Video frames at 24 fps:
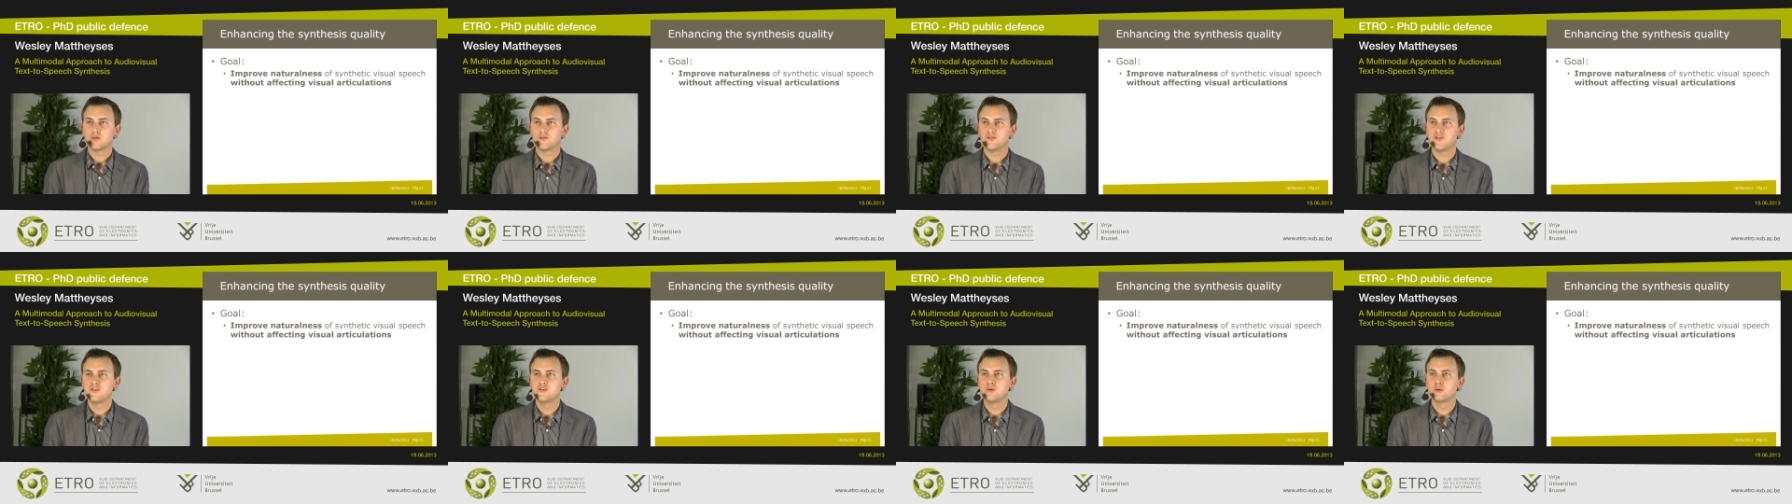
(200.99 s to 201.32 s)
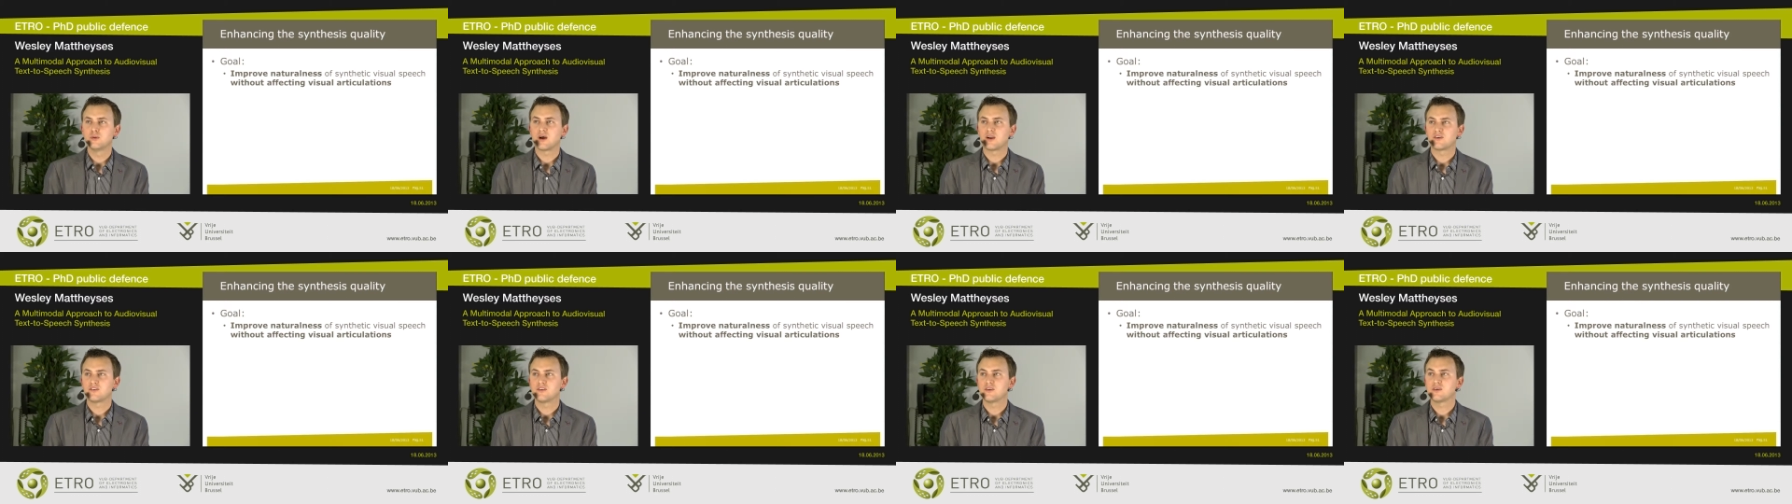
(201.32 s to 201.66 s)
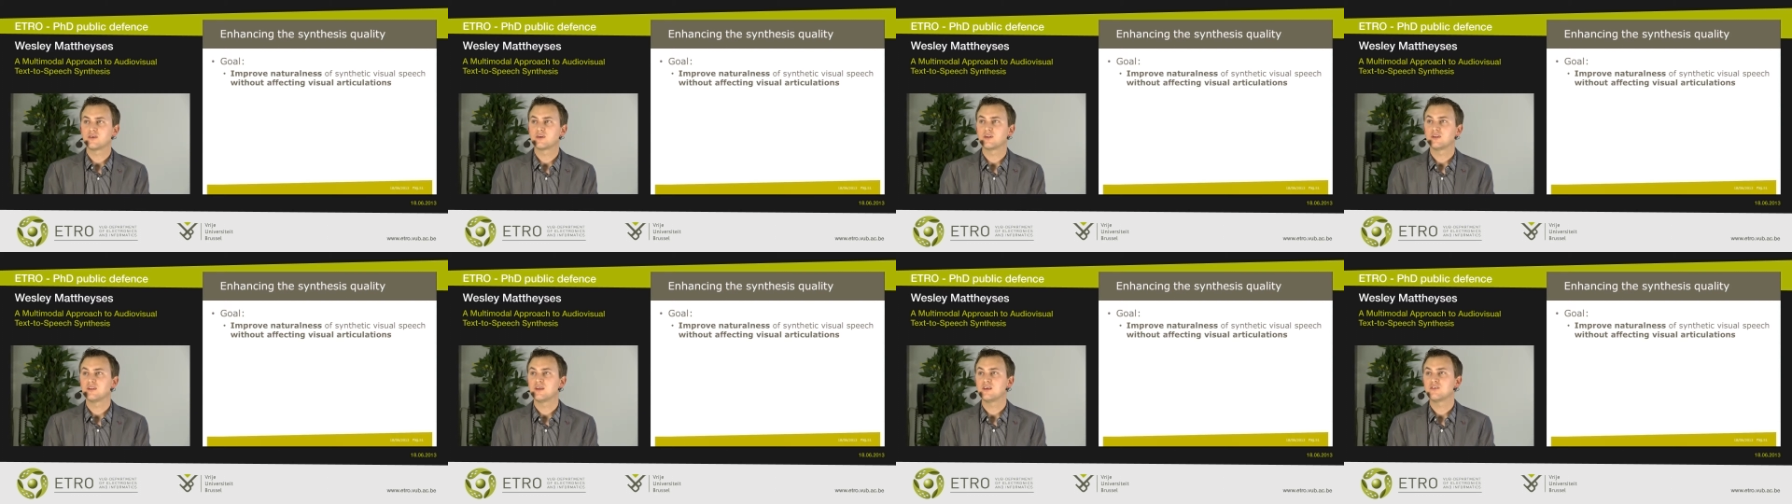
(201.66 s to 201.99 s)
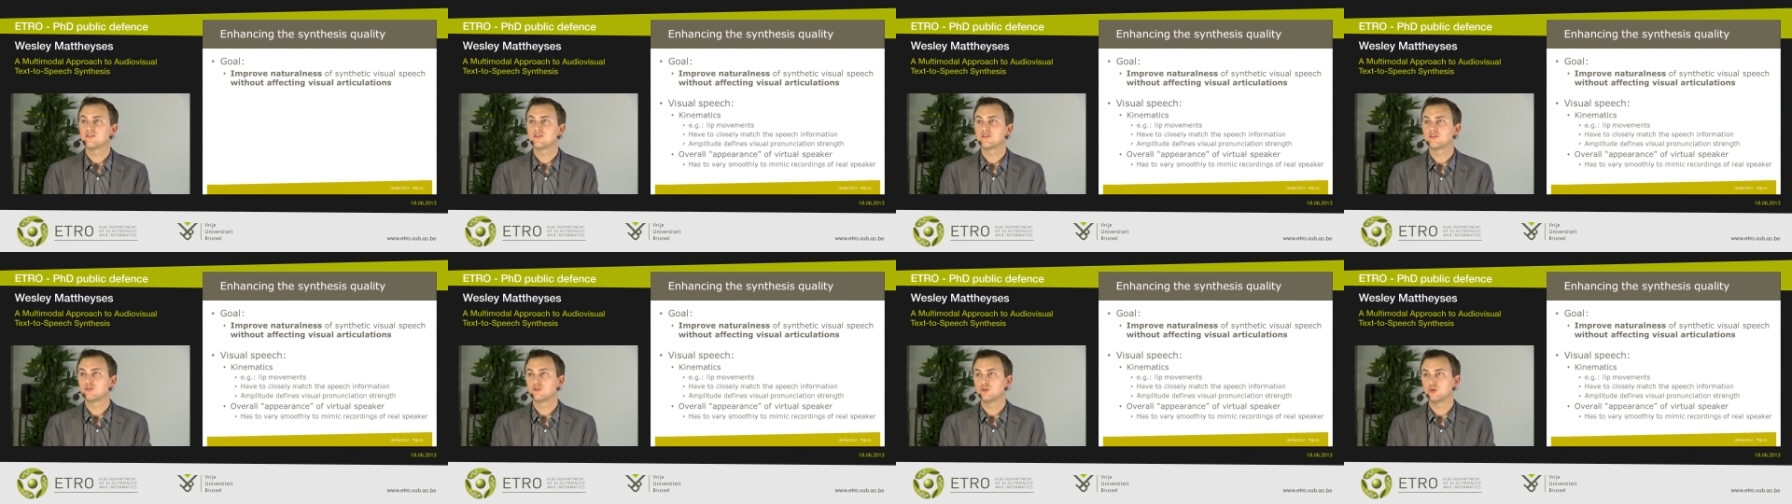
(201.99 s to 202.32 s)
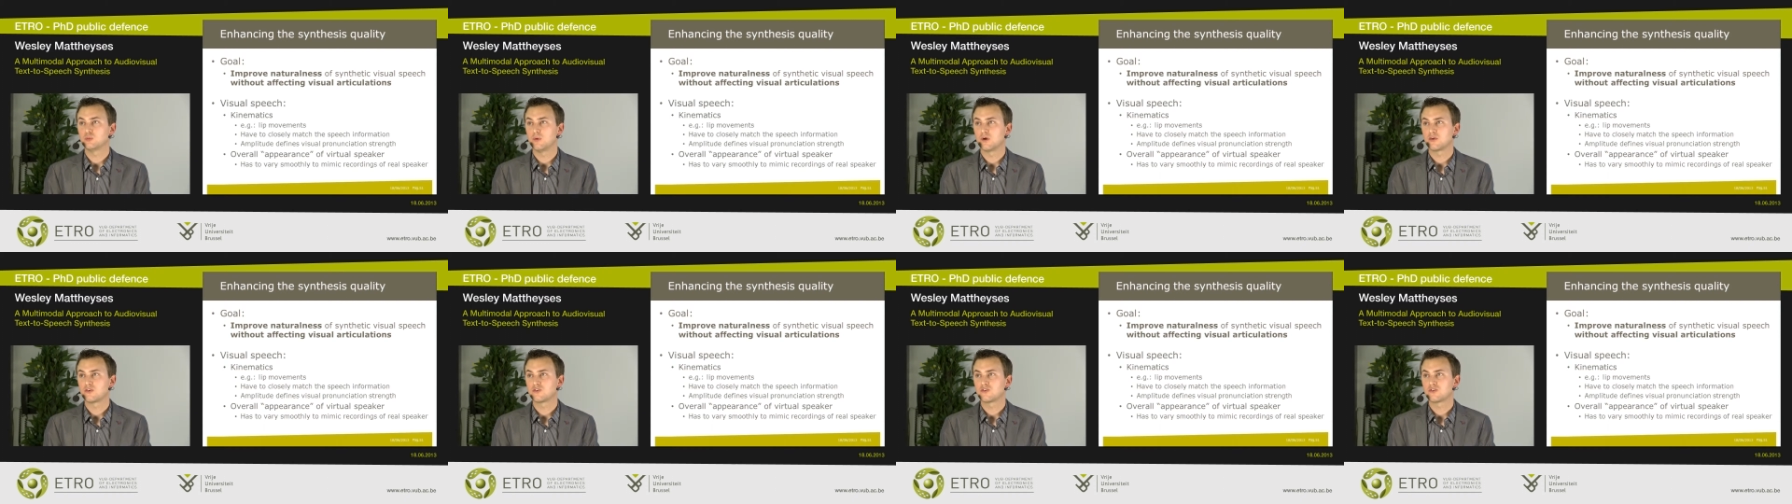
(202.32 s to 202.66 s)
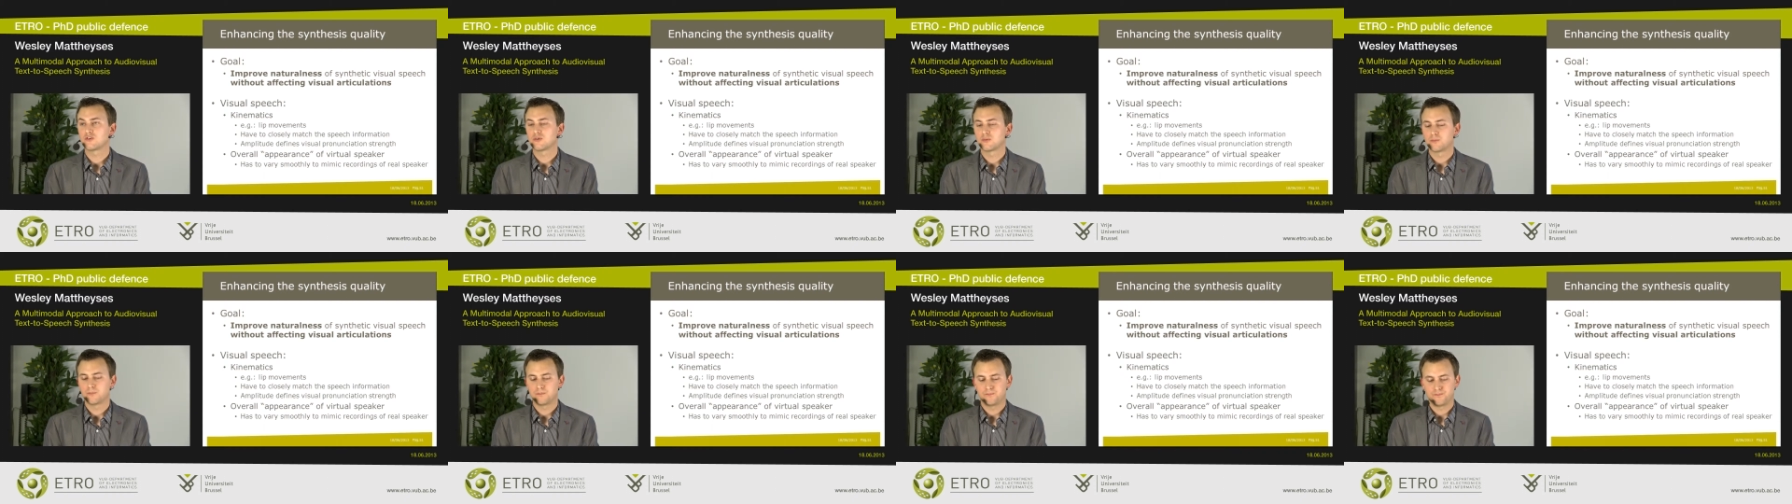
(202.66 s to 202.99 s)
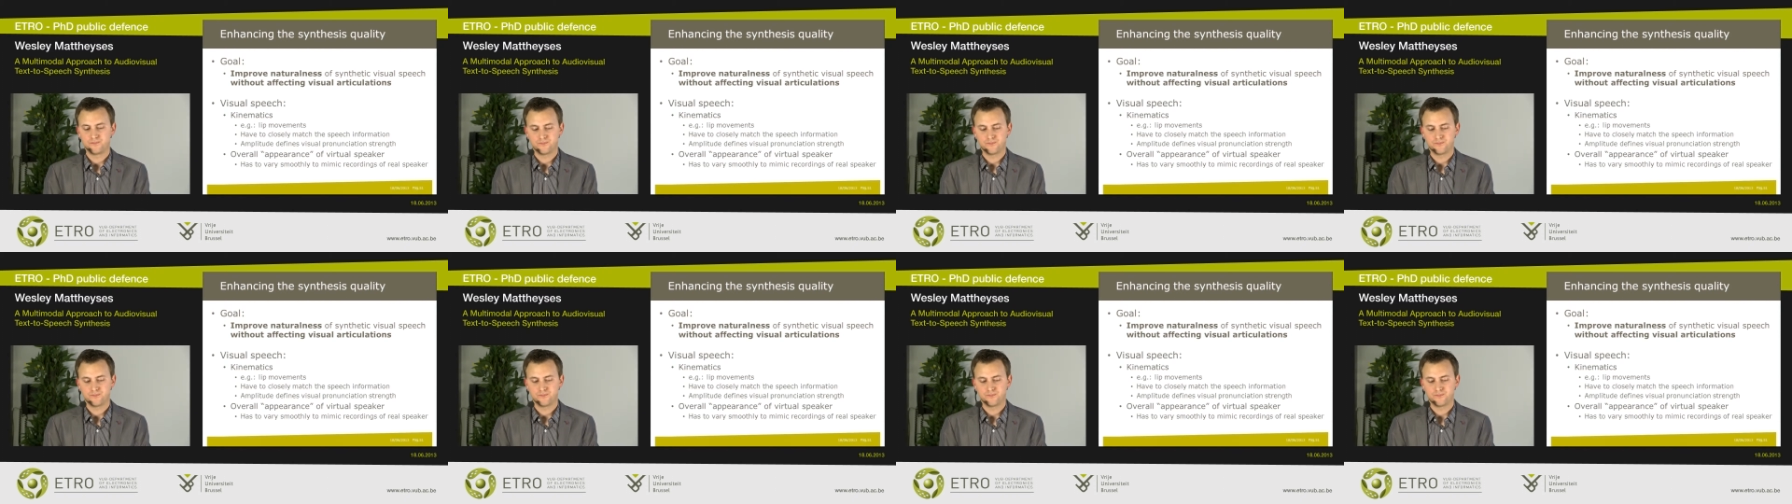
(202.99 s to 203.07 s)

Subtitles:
visual articulations too much.